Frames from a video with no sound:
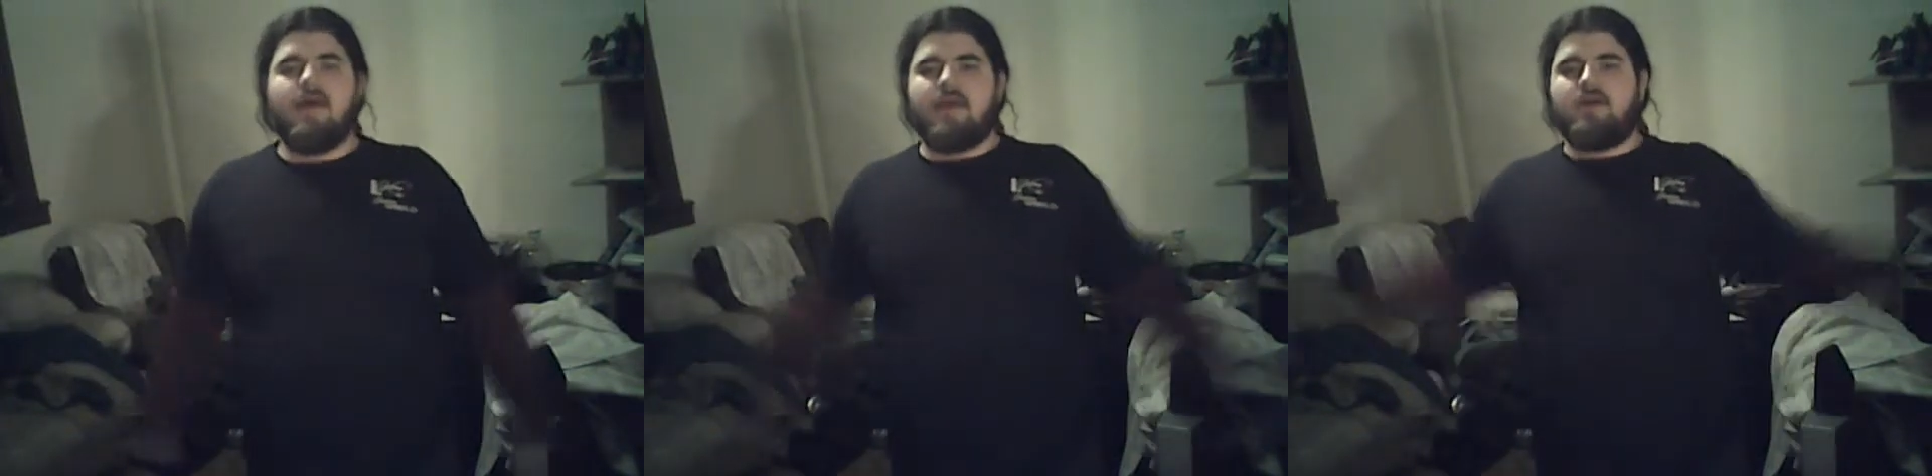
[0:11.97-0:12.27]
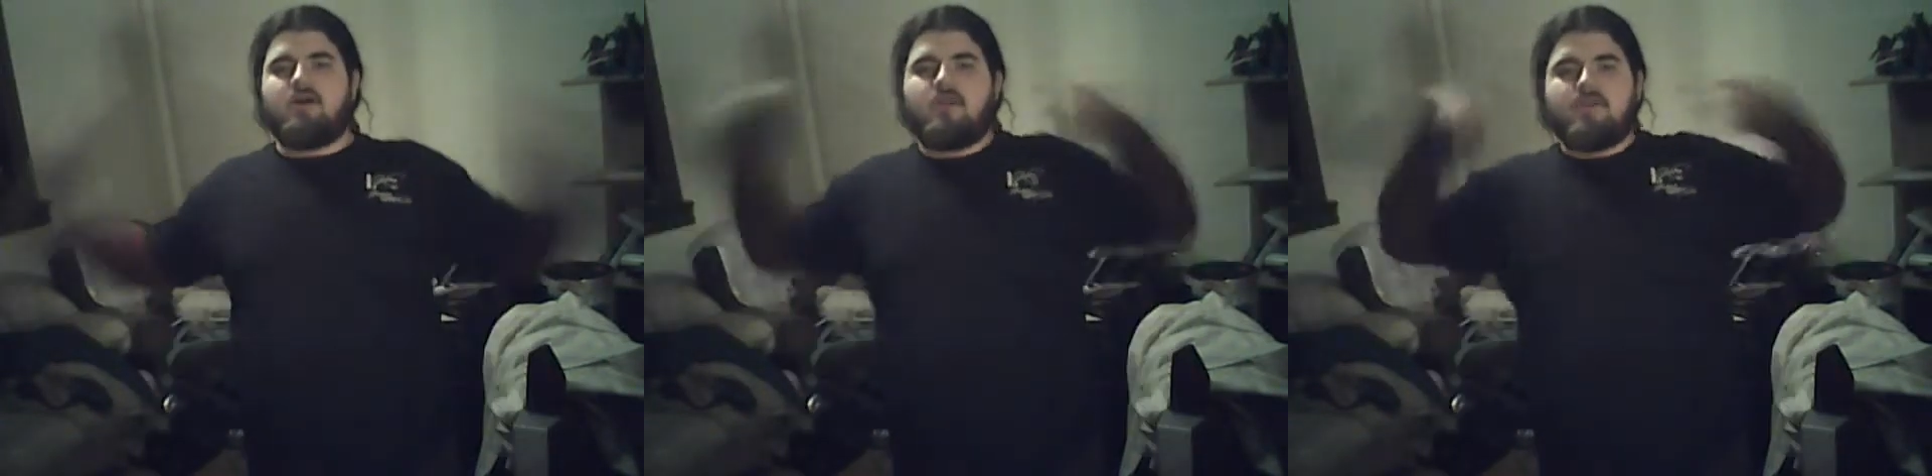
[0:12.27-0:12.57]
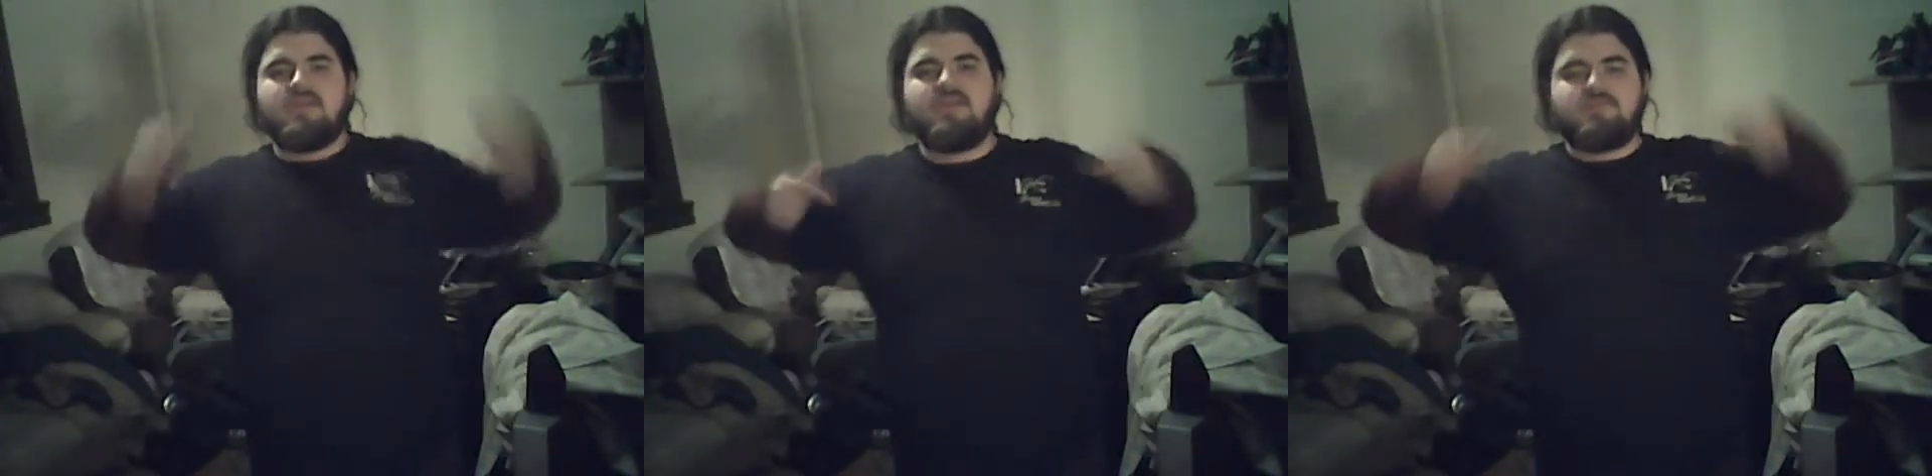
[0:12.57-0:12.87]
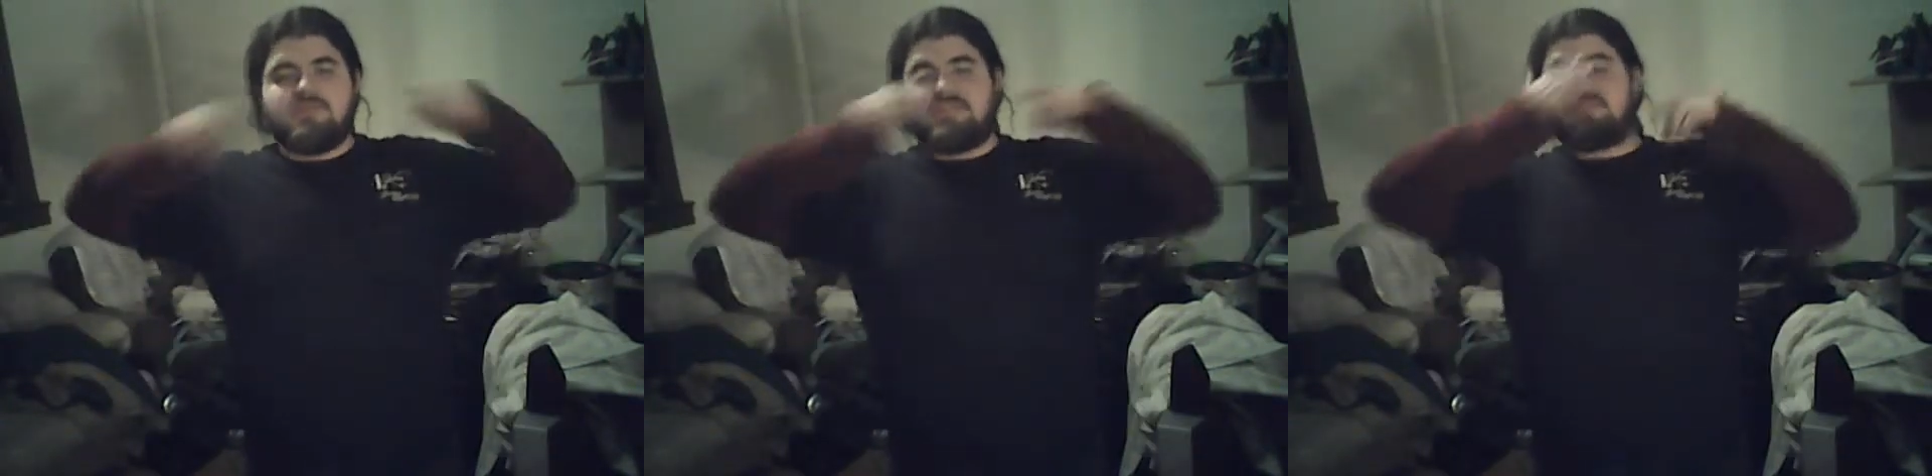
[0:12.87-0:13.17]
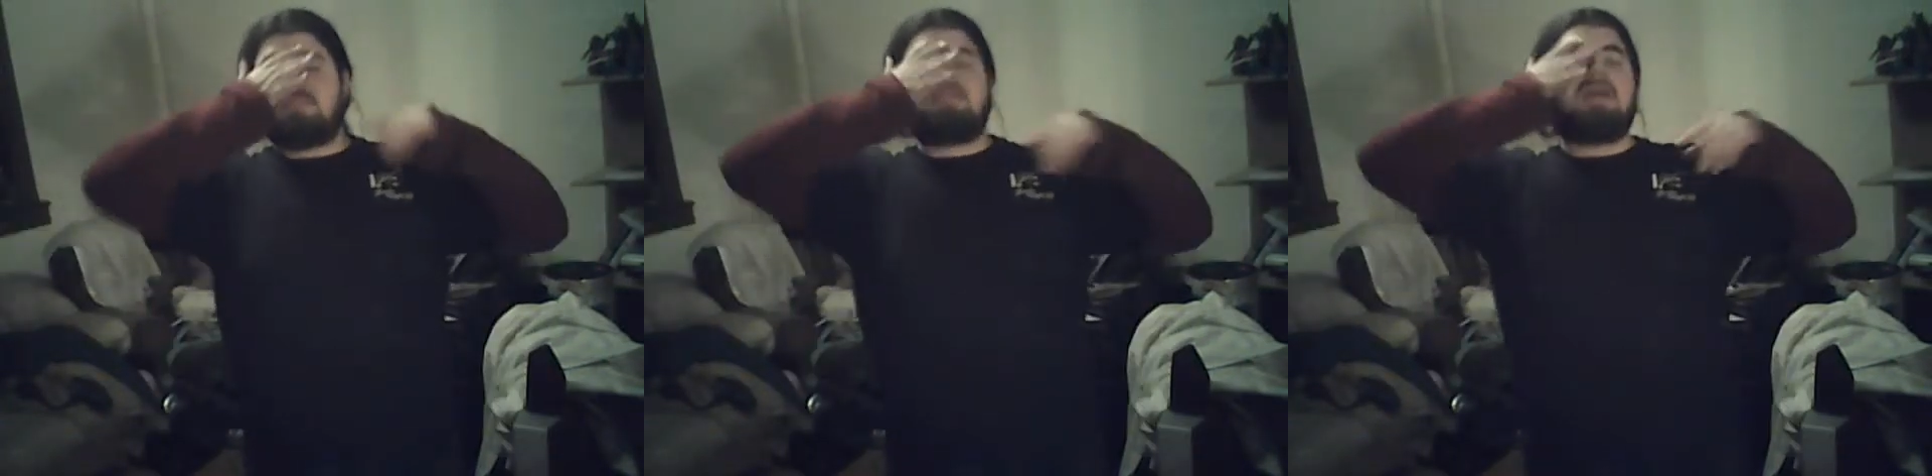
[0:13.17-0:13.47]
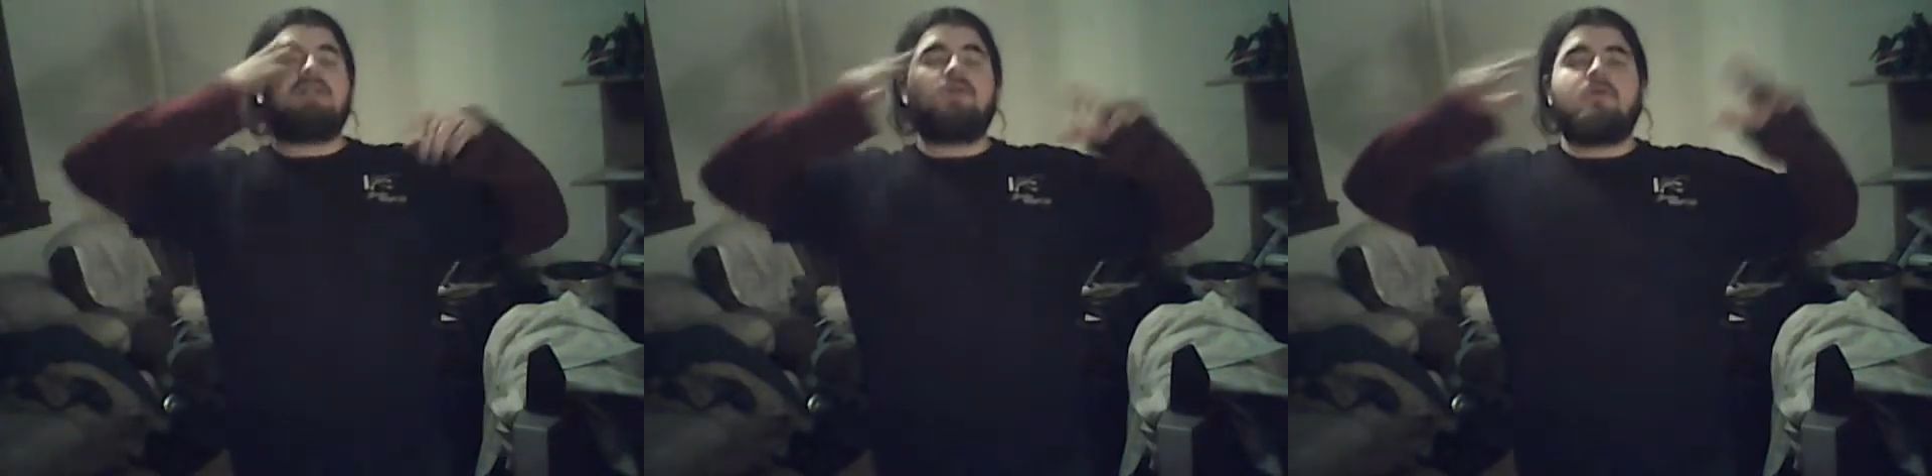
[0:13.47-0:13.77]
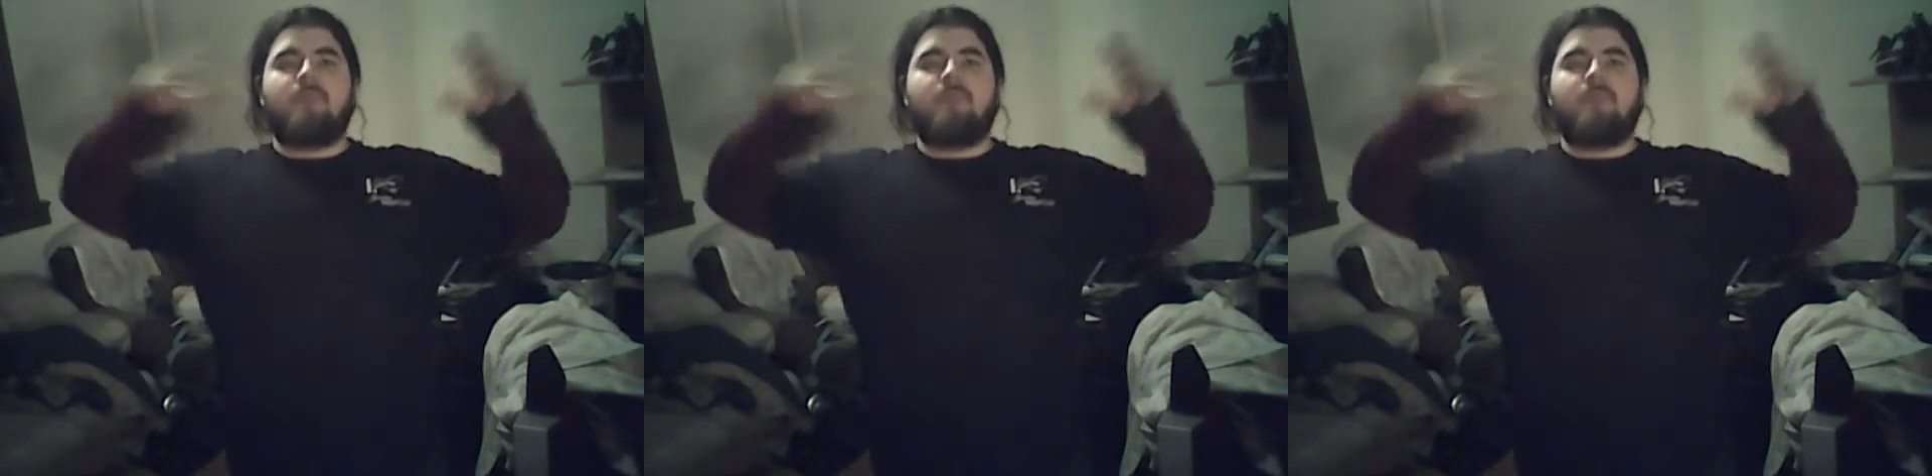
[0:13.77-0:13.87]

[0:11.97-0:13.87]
and on our Mondays we tell you